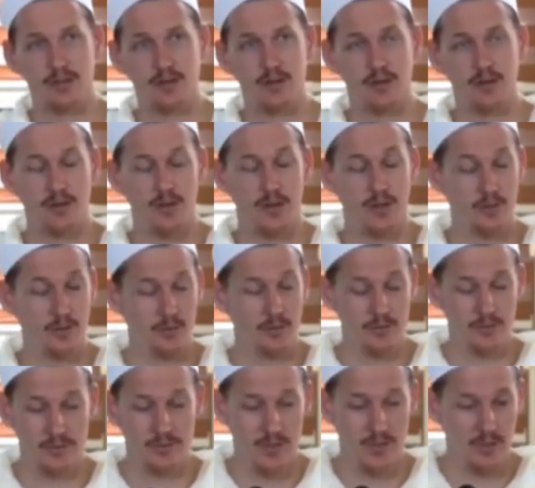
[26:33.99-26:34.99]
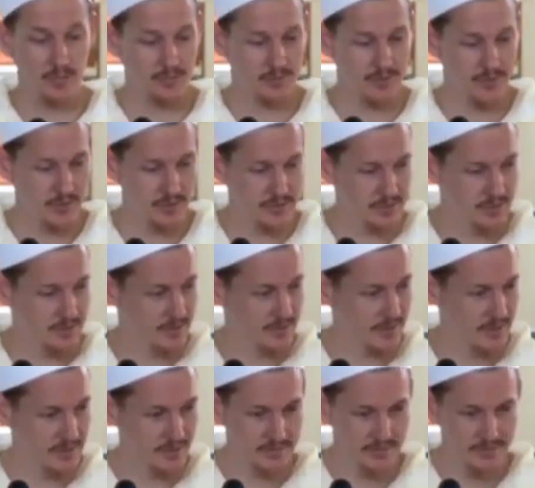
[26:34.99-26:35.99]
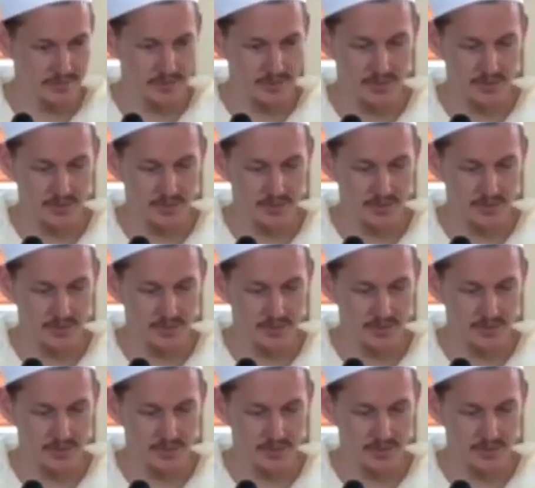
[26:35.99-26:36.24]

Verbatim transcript: That all I know is that I'm veiled, and that,